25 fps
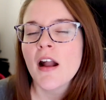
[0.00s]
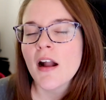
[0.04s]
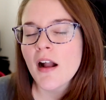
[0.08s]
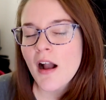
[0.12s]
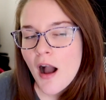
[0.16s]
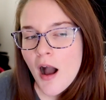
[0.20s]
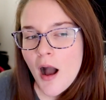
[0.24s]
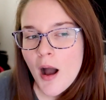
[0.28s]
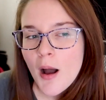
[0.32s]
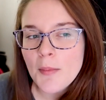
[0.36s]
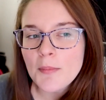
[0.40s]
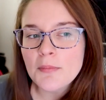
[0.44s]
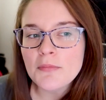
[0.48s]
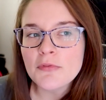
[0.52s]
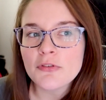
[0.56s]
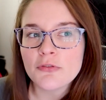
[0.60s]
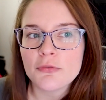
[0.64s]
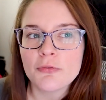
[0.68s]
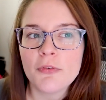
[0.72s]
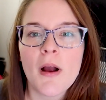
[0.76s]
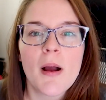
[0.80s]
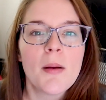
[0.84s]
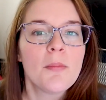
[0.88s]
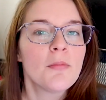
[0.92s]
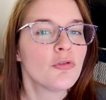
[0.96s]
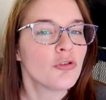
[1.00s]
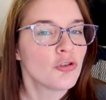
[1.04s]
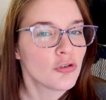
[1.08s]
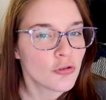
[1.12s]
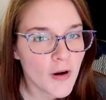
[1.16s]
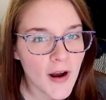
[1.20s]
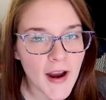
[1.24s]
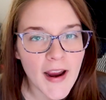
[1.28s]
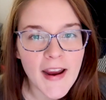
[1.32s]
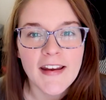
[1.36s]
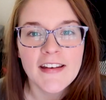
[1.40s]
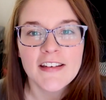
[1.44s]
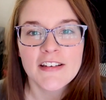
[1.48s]
comes from
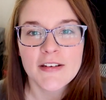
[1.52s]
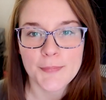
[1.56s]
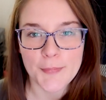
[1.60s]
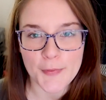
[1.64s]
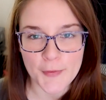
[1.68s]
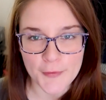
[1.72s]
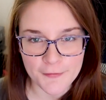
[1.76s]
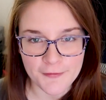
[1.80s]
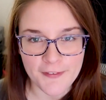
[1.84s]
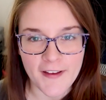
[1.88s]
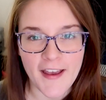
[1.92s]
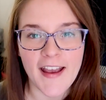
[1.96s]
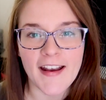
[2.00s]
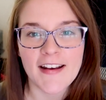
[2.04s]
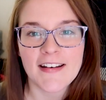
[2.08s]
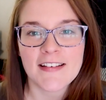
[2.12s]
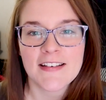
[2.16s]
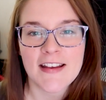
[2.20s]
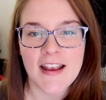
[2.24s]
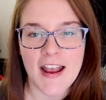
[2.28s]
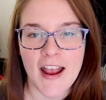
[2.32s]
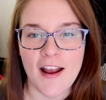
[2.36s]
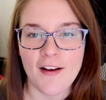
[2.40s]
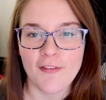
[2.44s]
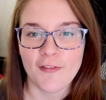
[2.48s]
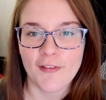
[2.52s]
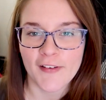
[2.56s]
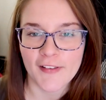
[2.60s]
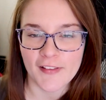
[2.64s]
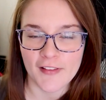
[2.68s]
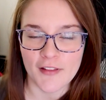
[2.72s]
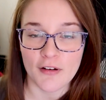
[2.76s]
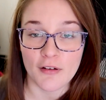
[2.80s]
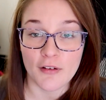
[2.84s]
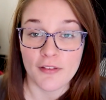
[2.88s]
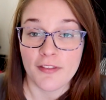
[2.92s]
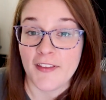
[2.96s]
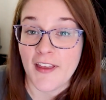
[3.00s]
trying to perfect every
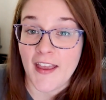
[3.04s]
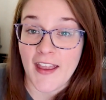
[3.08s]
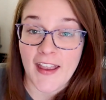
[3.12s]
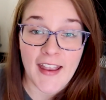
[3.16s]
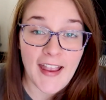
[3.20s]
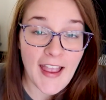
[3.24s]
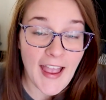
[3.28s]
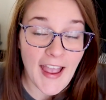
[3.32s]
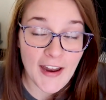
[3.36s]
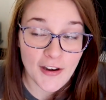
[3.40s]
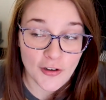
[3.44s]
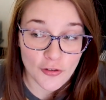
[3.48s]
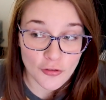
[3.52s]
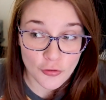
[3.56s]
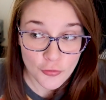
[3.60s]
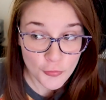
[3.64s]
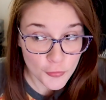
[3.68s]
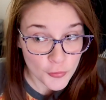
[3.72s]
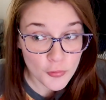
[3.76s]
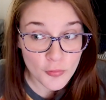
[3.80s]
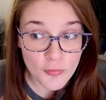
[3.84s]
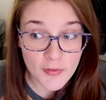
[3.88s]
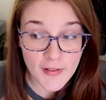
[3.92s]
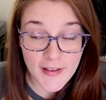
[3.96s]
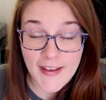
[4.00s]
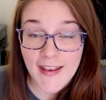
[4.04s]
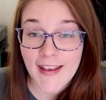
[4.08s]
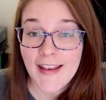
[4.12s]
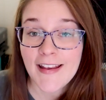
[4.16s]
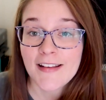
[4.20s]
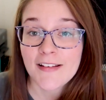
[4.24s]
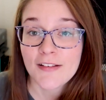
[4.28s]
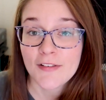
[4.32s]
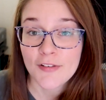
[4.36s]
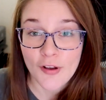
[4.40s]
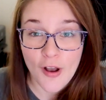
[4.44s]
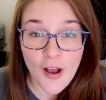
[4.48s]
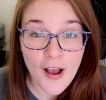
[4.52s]
little thing and truly
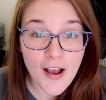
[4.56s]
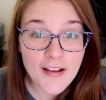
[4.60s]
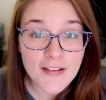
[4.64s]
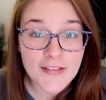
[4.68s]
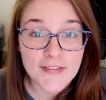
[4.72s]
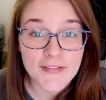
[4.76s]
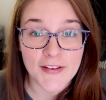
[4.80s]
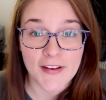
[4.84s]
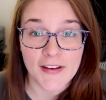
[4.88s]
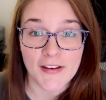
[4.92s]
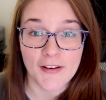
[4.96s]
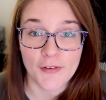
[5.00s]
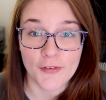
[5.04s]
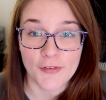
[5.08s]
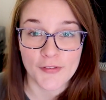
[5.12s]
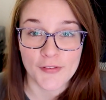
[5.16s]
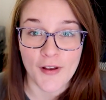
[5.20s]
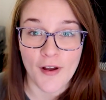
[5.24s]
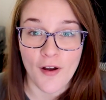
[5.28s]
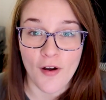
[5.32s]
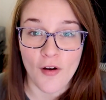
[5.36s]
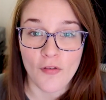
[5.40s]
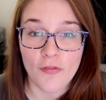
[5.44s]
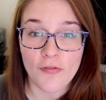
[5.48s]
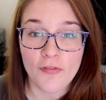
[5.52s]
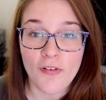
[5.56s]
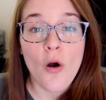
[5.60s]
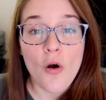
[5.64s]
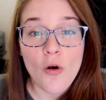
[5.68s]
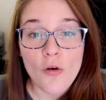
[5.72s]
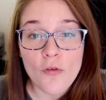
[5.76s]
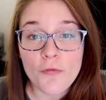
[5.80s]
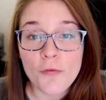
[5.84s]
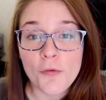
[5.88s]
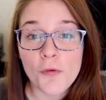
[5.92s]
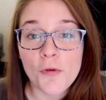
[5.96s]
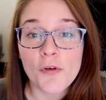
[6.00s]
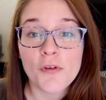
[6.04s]
exhausting yourself
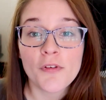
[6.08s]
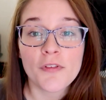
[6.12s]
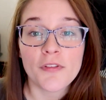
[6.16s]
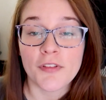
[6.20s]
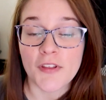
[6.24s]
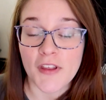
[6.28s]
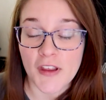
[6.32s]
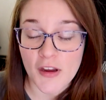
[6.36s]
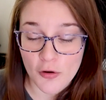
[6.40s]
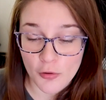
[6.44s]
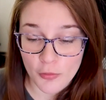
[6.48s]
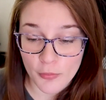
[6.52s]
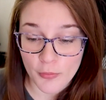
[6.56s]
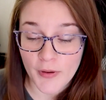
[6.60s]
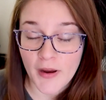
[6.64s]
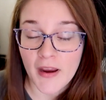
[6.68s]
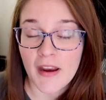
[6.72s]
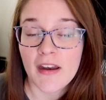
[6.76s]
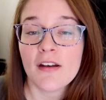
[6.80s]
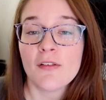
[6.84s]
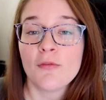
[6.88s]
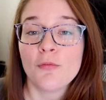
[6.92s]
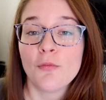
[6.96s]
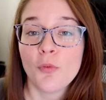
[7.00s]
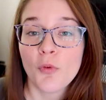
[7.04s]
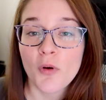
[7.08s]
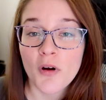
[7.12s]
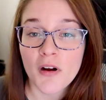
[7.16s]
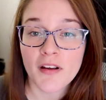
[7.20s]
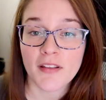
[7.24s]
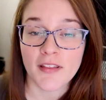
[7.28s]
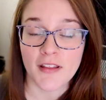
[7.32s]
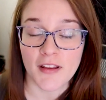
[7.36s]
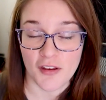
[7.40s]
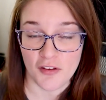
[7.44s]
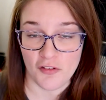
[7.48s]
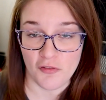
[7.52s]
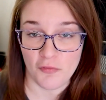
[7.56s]
over the creative work
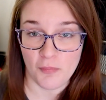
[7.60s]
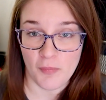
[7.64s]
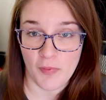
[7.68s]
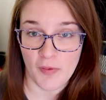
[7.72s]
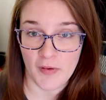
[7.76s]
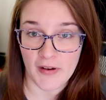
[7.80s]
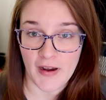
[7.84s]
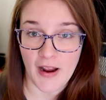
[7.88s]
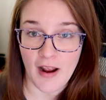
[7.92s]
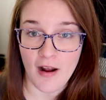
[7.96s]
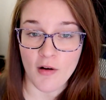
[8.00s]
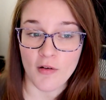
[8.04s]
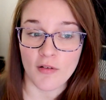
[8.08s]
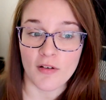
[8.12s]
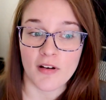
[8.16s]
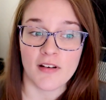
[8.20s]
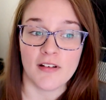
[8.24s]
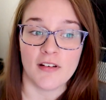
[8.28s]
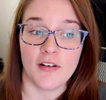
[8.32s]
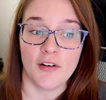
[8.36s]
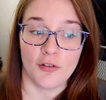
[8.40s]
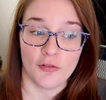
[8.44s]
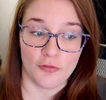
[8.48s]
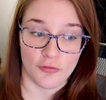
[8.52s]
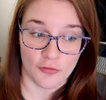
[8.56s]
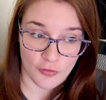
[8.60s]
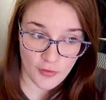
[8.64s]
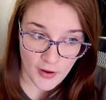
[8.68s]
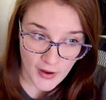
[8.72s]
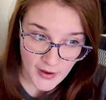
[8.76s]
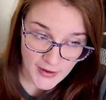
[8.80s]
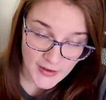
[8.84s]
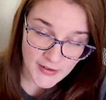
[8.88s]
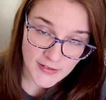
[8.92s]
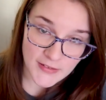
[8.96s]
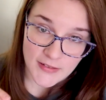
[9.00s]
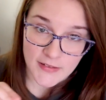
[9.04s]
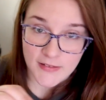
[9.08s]
that you've put out, and you're
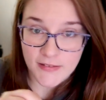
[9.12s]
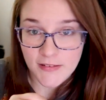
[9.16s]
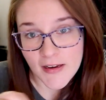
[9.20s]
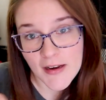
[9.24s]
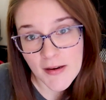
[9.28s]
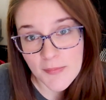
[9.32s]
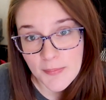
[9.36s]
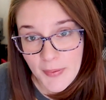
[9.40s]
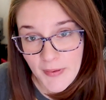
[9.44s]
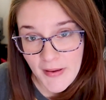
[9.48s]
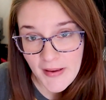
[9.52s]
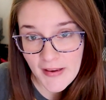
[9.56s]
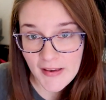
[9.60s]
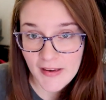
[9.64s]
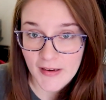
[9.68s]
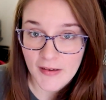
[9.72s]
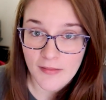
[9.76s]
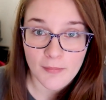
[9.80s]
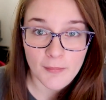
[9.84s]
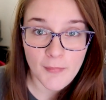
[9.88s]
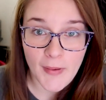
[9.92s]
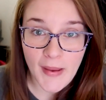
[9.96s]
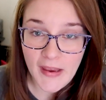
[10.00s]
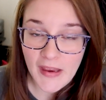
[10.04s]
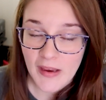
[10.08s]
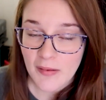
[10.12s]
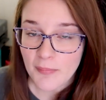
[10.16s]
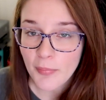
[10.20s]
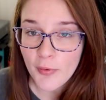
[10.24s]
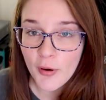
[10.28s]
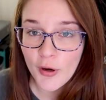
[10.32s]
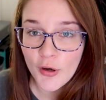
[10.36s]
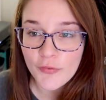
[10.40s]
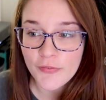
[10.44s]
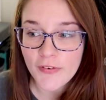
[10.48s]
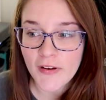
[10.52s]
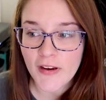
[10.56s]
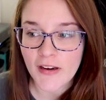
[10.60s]
trying to nitpick and make it
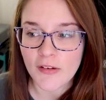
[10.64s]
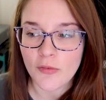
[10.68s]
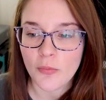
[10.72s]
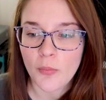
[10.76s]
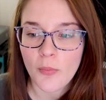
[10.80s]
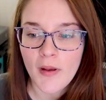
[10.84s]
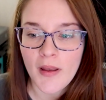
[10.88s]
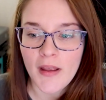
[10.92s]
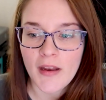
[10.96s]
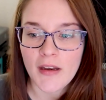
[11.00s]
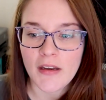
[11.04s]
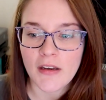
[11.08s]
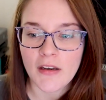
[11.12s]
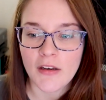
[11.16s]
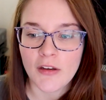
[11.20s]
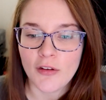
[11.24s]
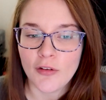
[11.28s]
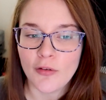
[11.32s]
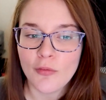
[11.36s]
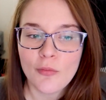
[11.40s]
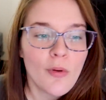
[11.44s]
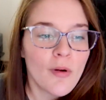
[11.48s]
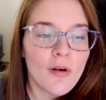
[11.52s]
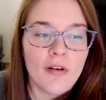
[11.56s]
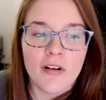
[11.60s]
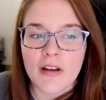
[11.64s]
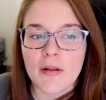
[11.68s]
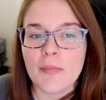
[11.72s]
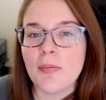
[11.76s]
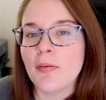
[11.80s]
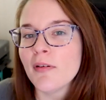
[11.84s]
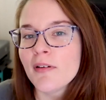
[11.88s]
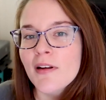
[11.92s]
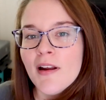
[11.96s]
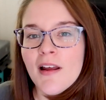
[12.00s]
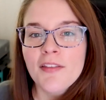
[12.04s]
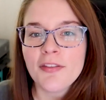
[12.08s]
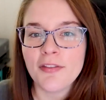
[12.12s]
perfect when you already
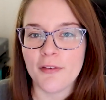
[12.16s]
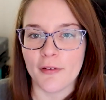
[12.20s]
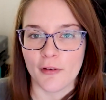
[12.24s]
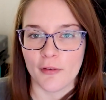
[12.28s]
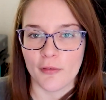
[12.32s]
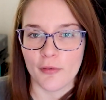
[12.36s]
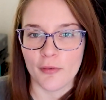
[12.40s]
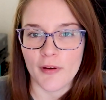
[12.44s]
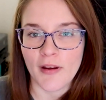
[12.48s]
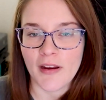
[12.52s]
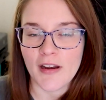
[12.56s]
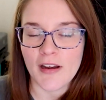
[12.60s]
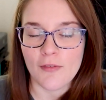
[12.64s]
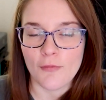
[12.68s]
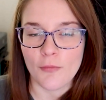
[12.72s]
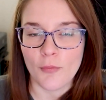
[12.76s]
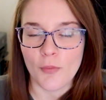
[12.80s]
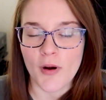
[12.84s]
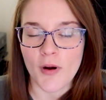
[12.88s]
put out their creative